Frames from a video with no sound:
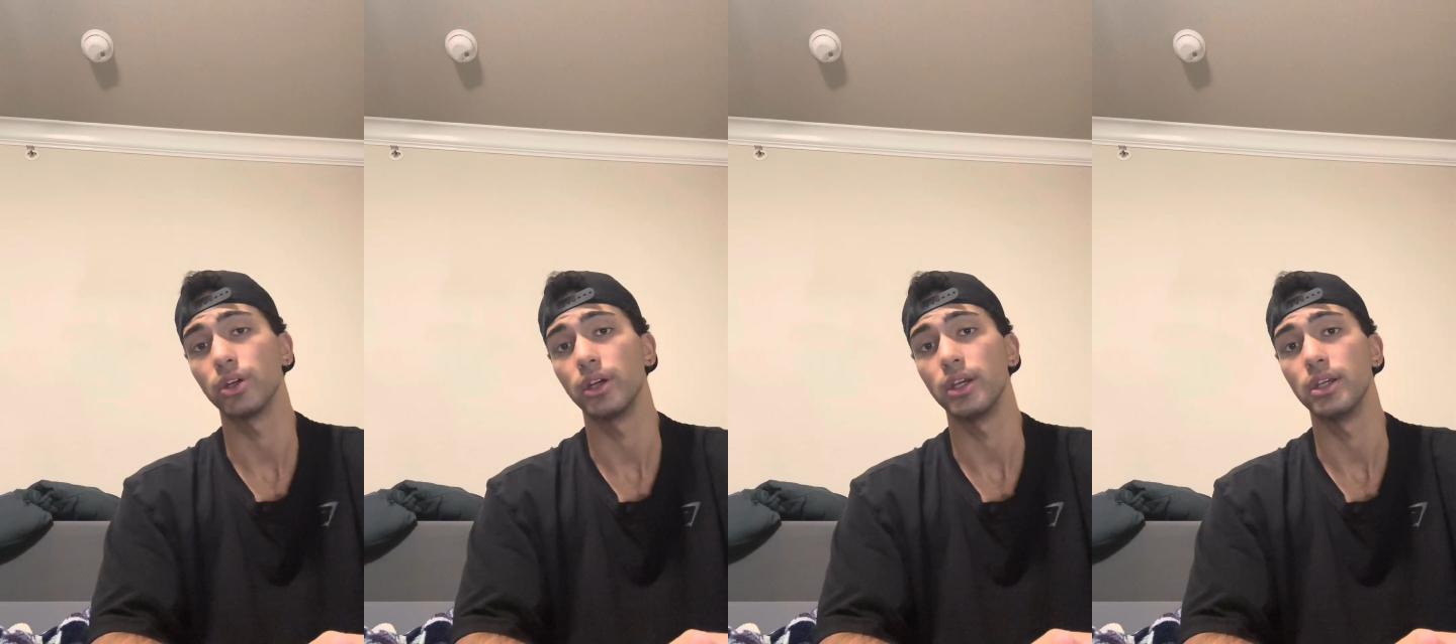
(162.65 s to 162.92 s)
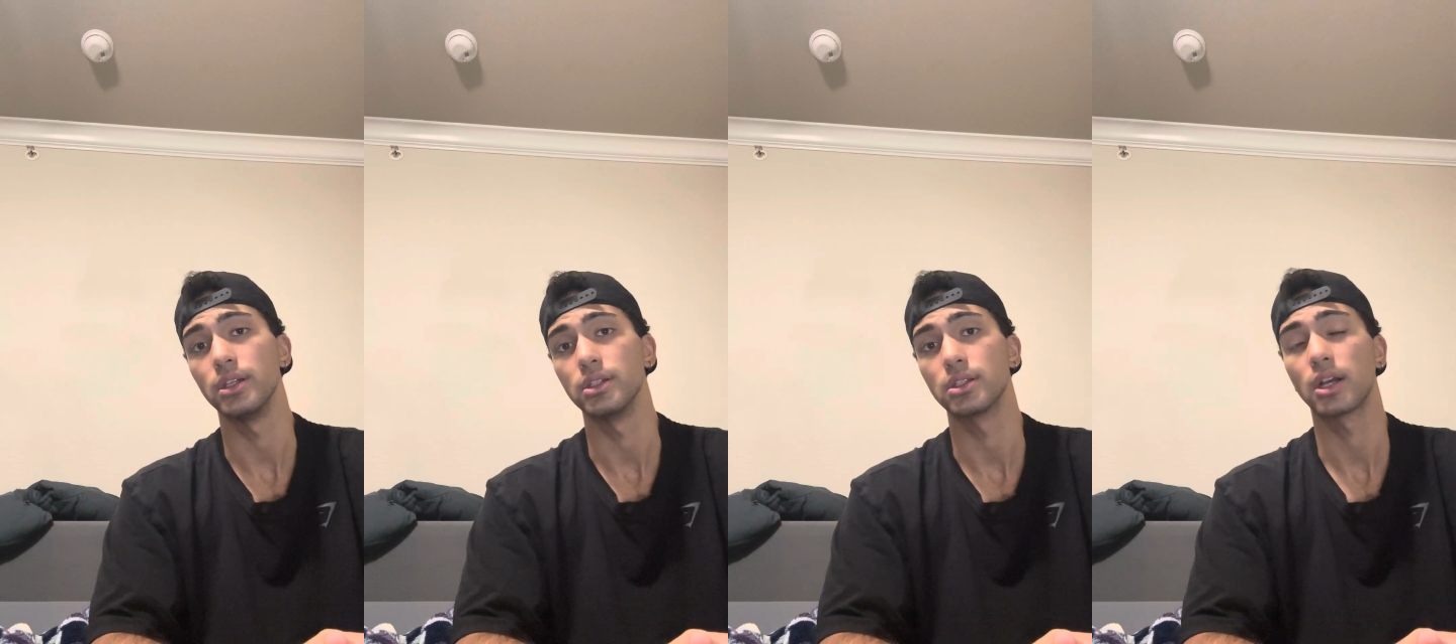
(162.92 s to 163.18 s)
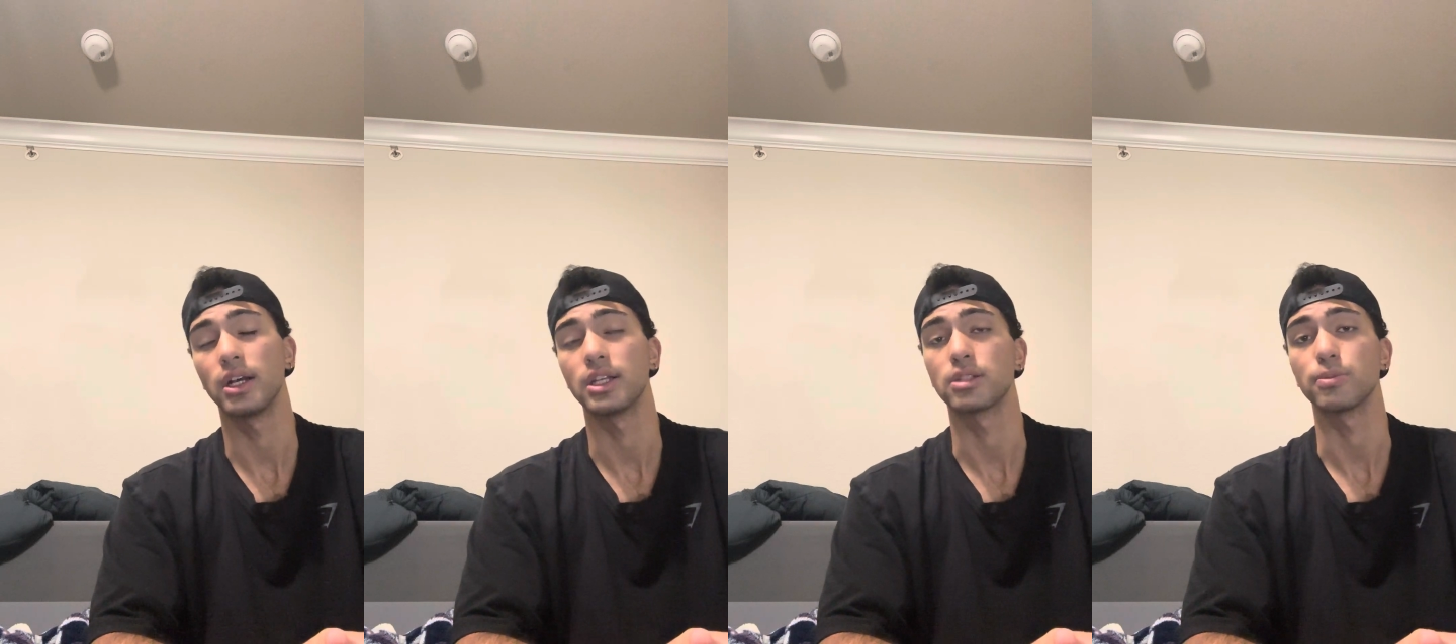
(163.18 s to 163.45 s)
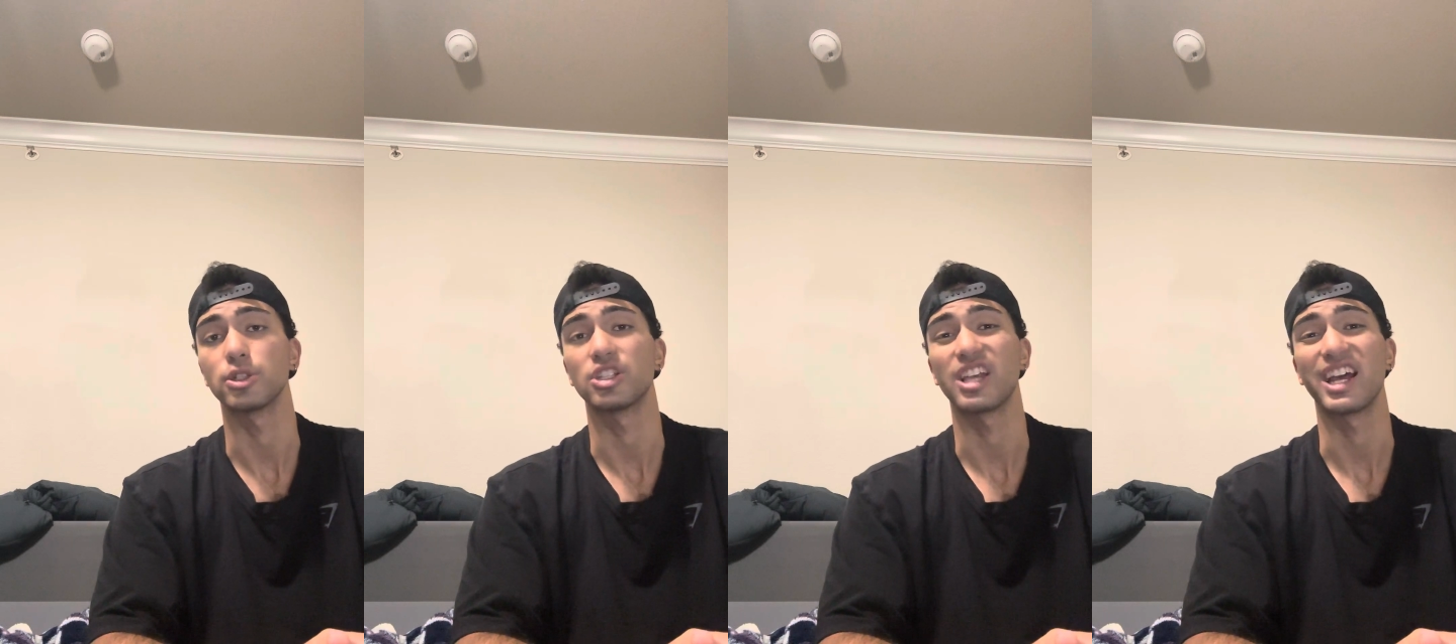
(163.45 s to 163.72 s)
is
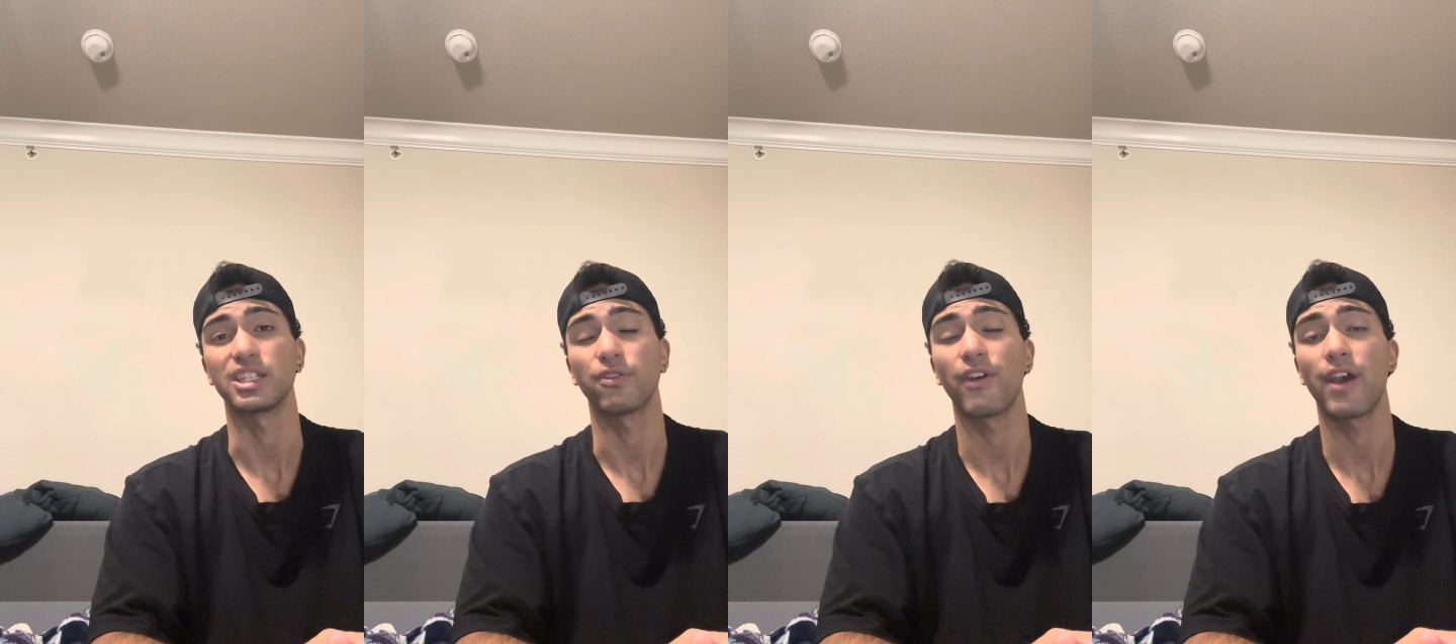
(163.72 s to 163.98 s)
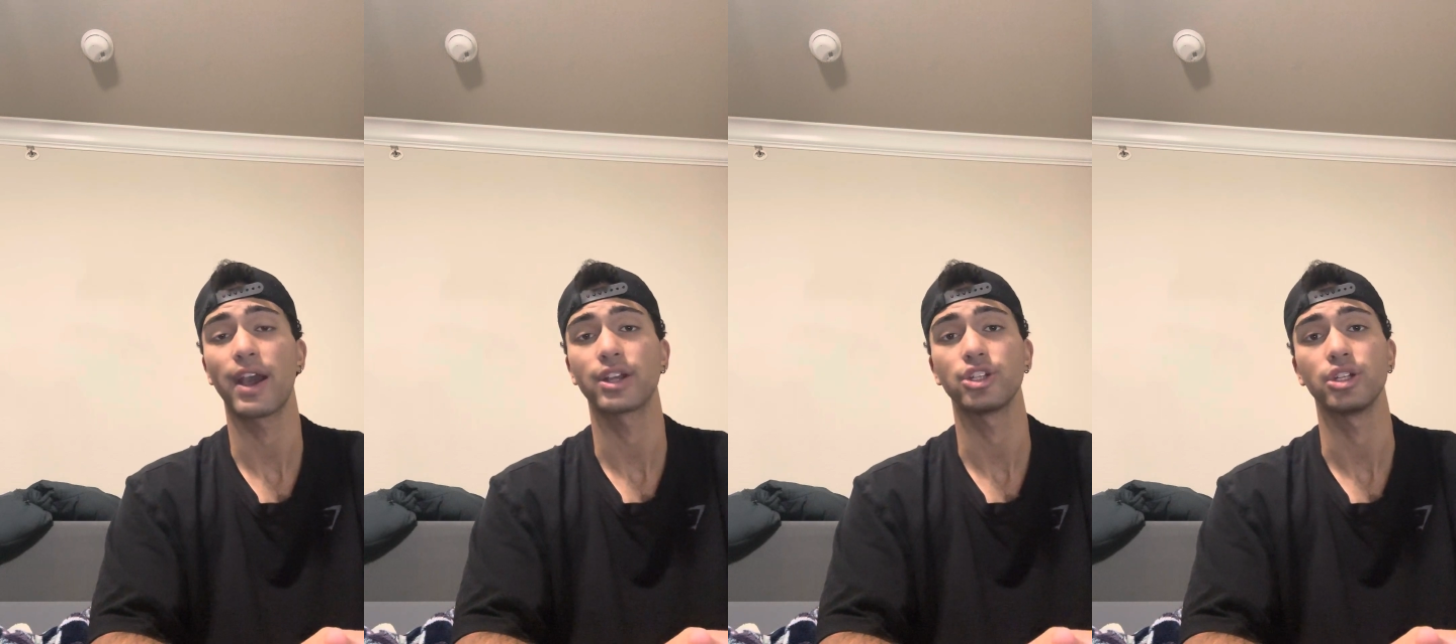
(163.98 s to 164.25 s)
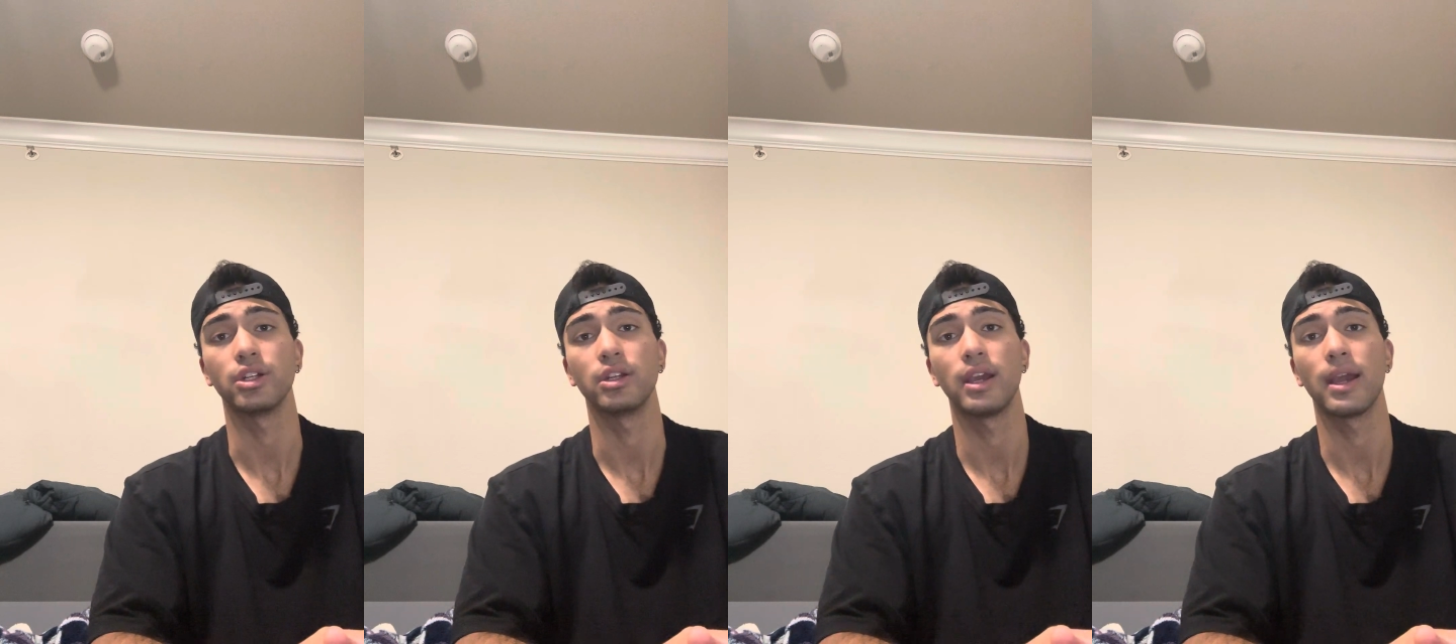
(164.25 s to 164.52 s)
customer satisfaction